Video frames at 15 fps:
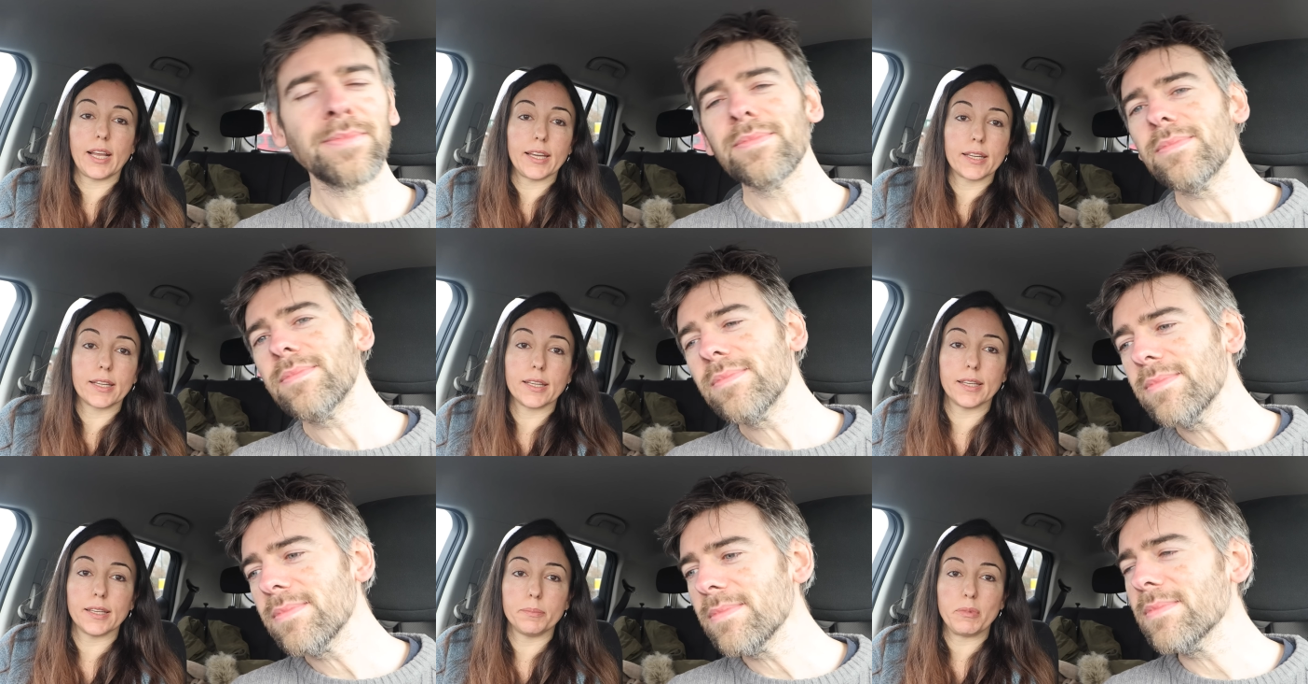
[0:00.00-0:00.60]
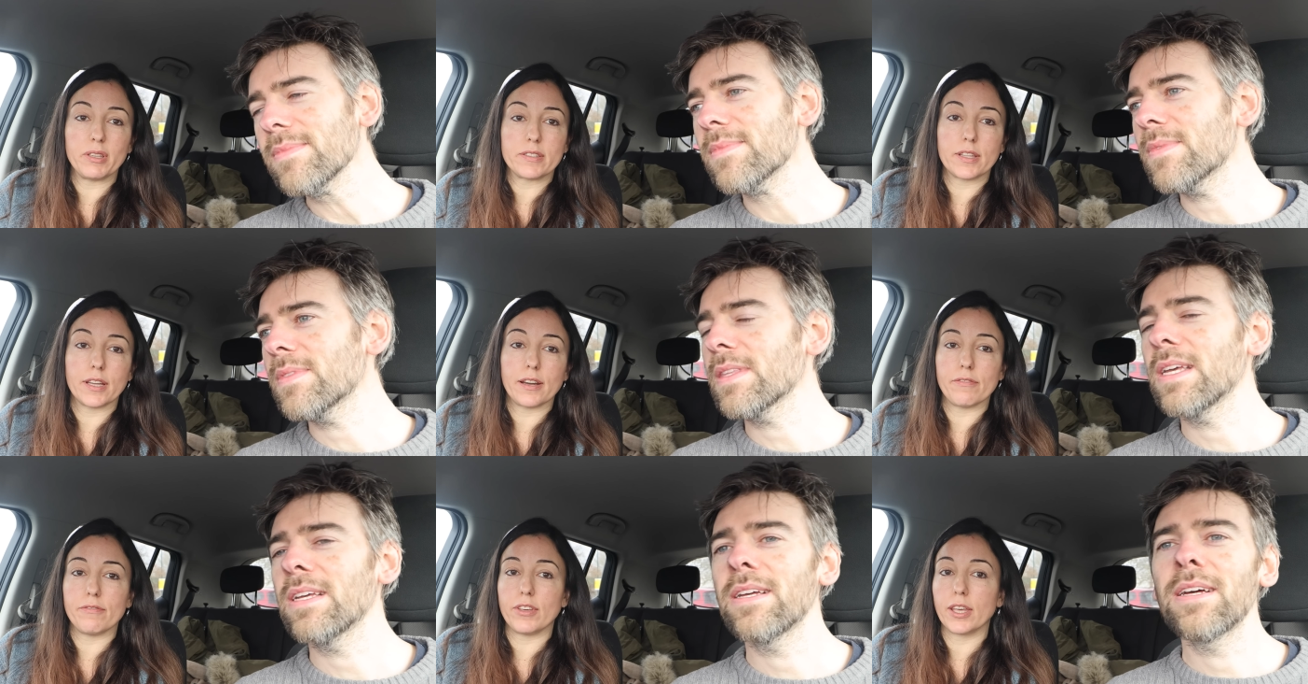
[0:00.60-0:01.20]
Speaker 1: like uh, Mr.
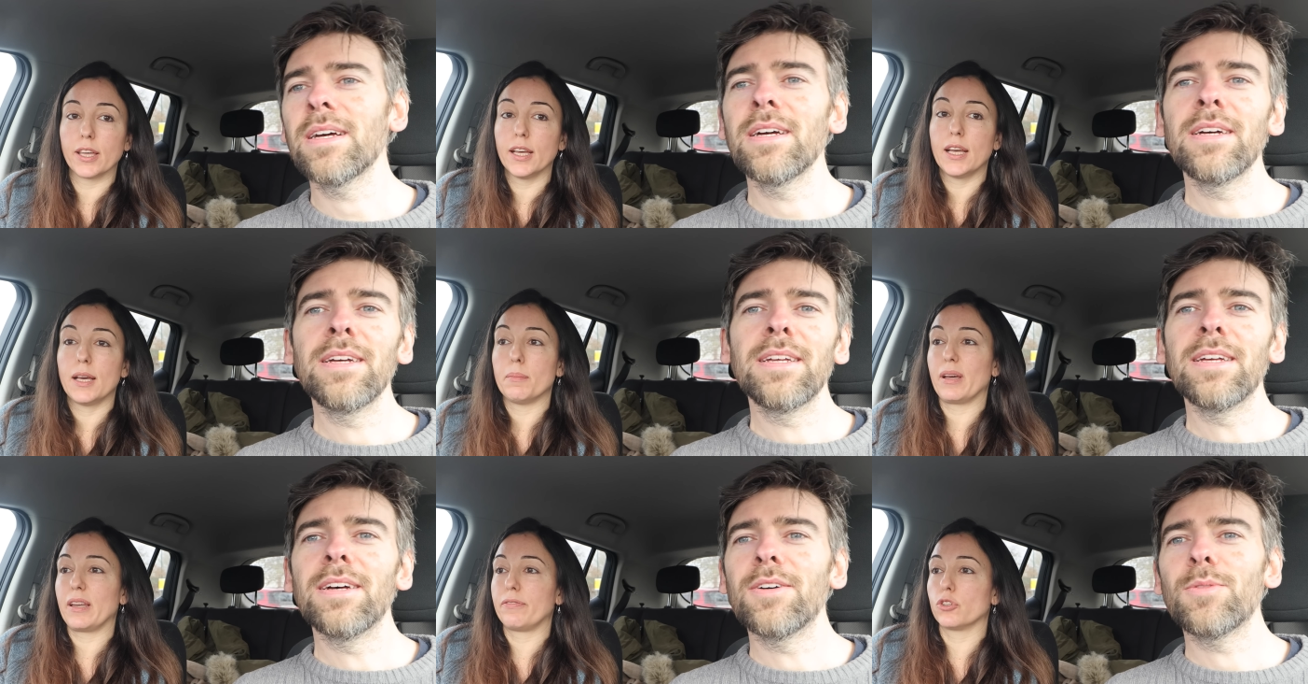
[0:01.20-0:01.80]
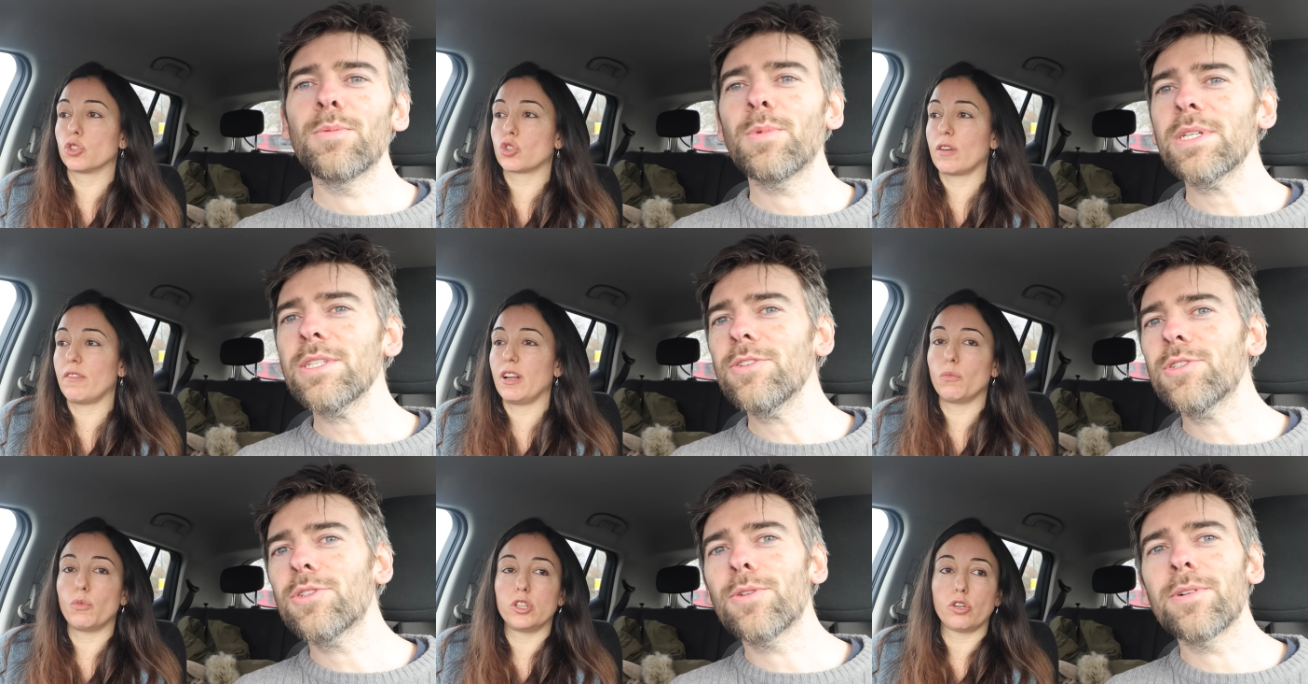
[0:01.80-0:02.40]
EV. But if you're
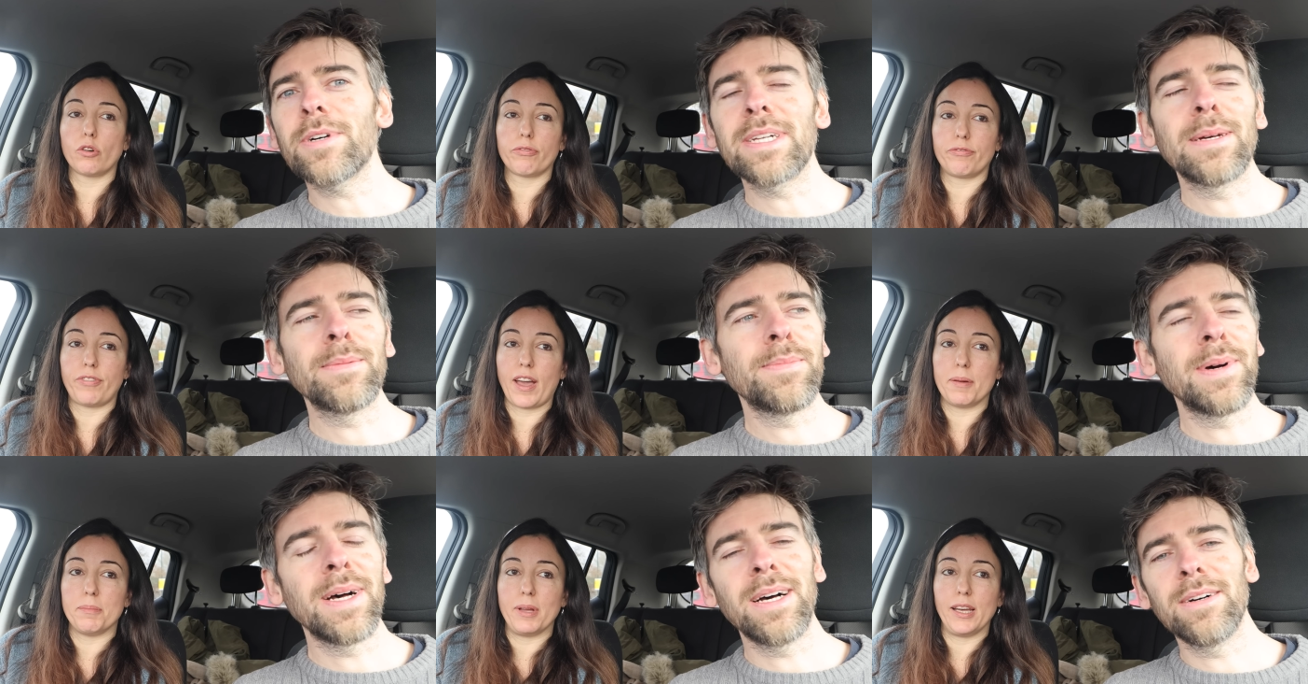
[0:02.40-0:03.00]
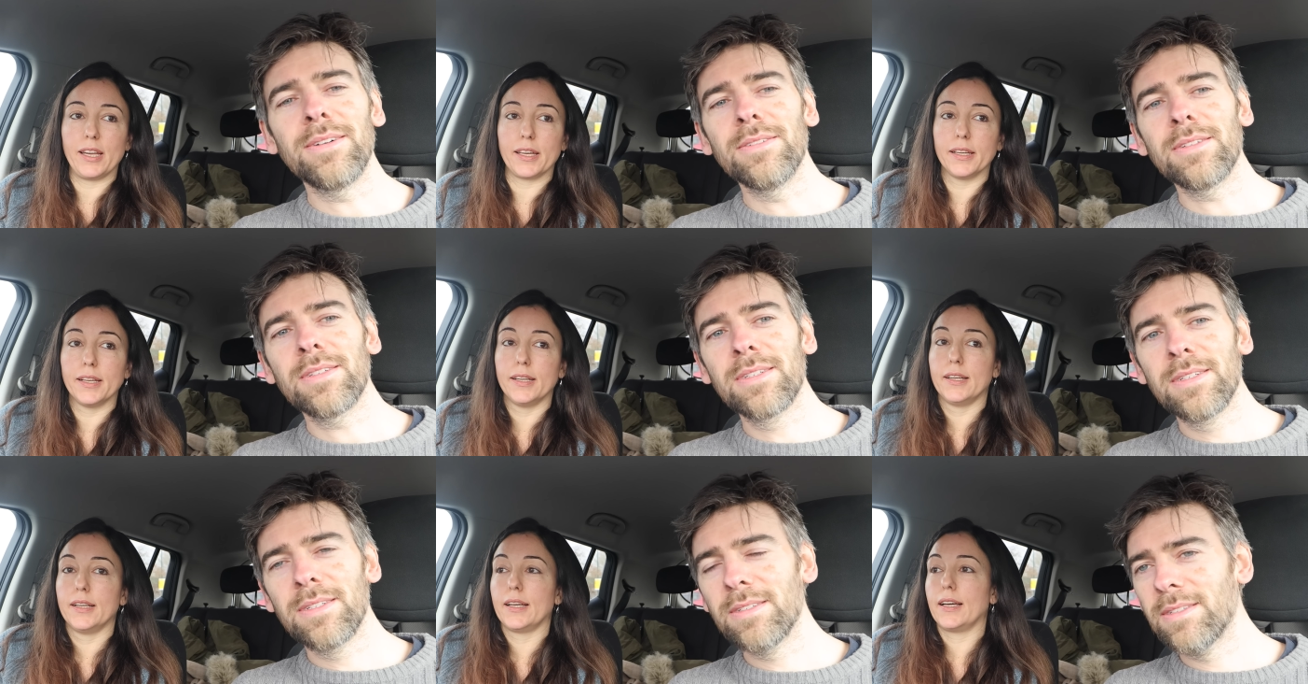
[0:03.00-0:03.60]
traveling you with your family,
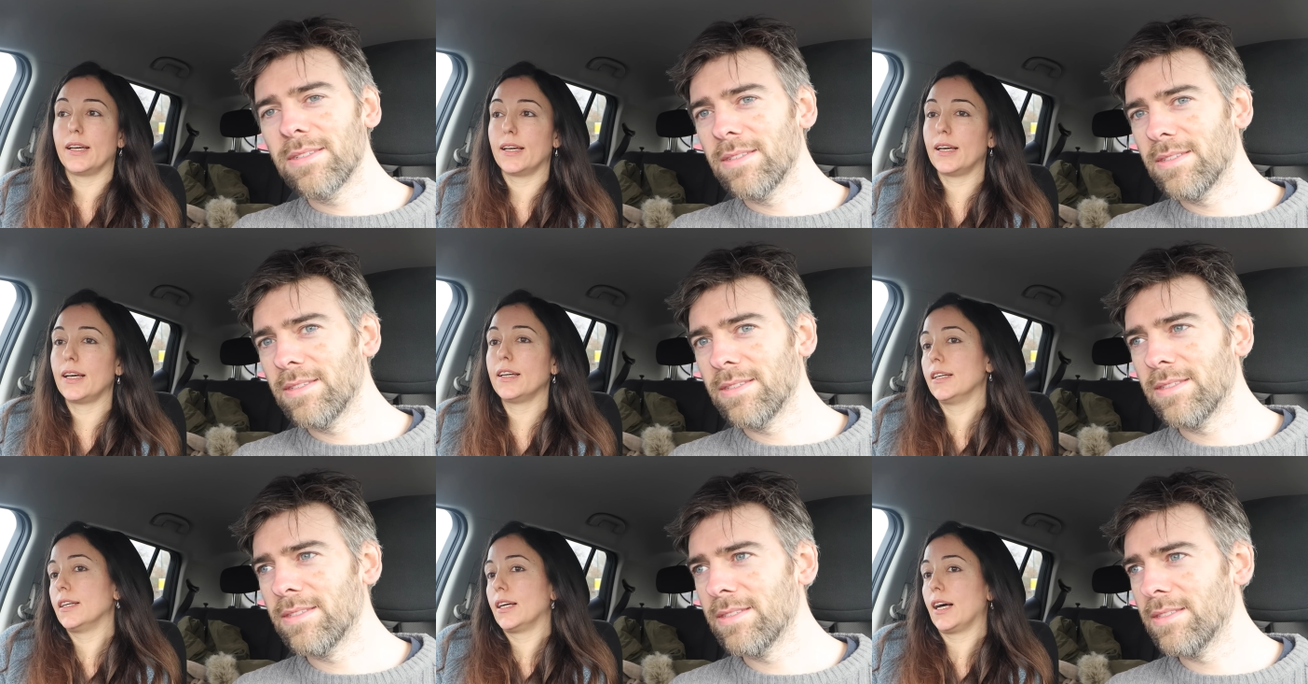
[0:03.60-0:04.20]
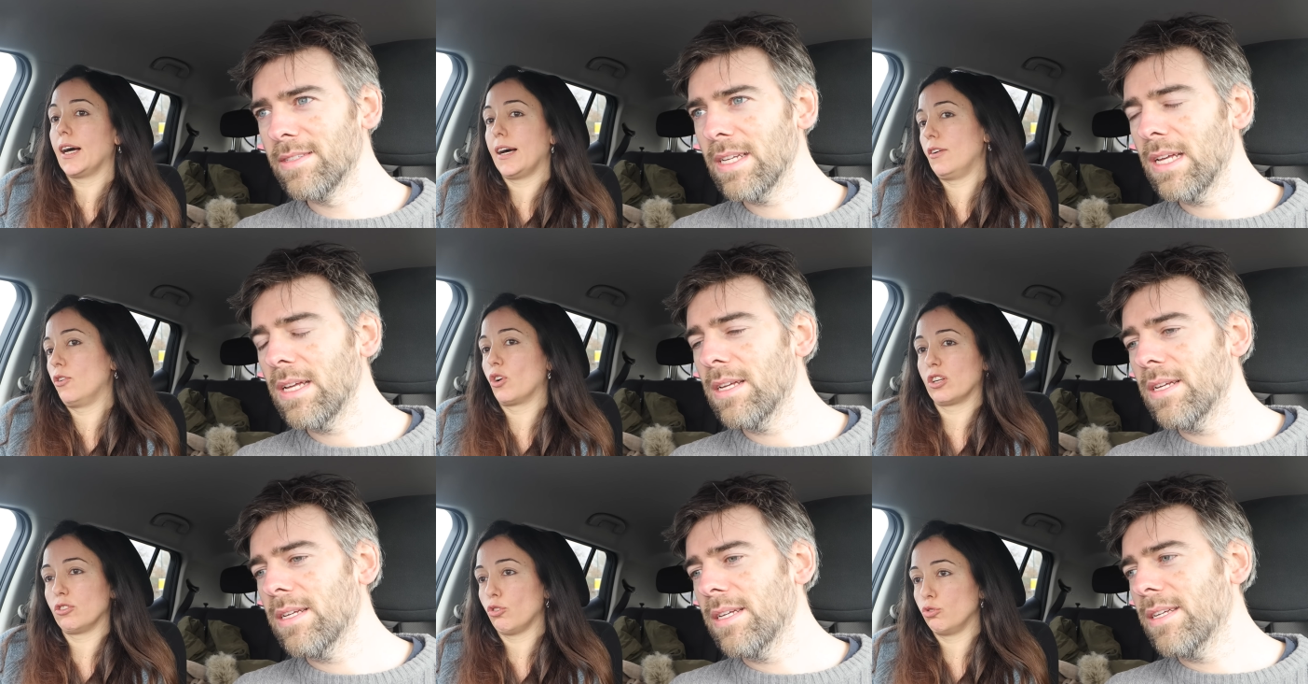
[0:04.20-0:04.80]
eh,
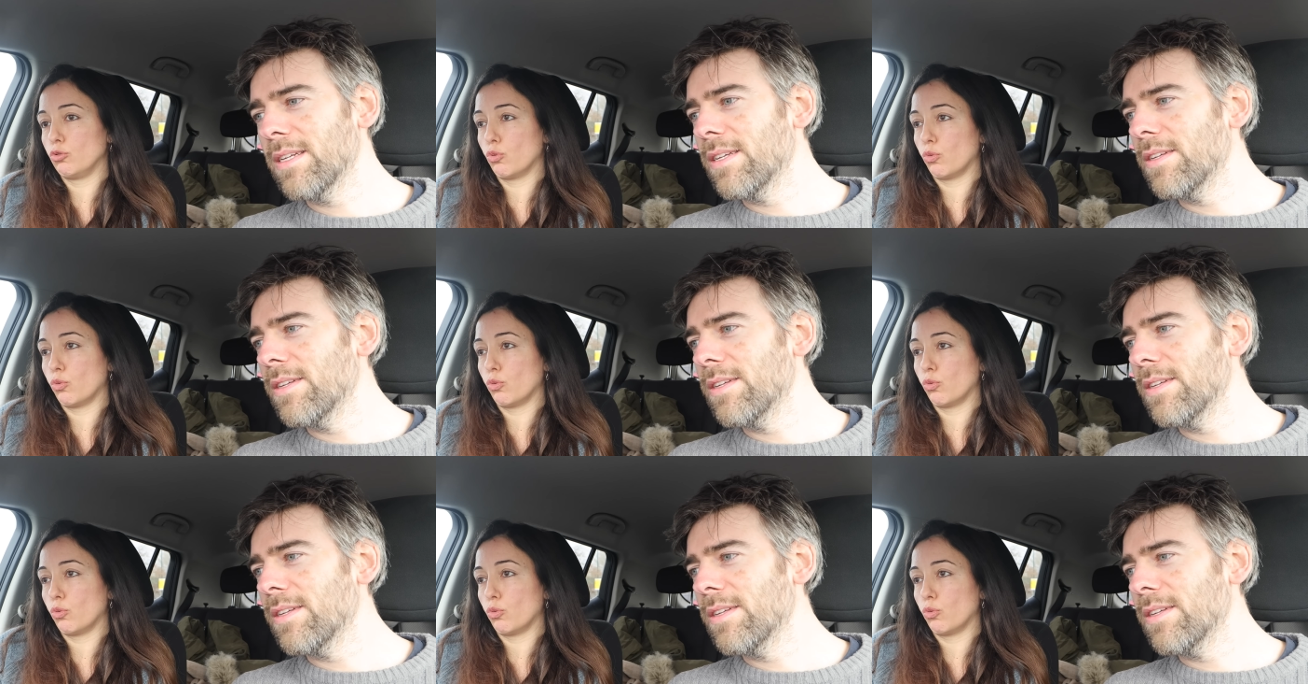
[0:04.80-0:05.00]
Allora don't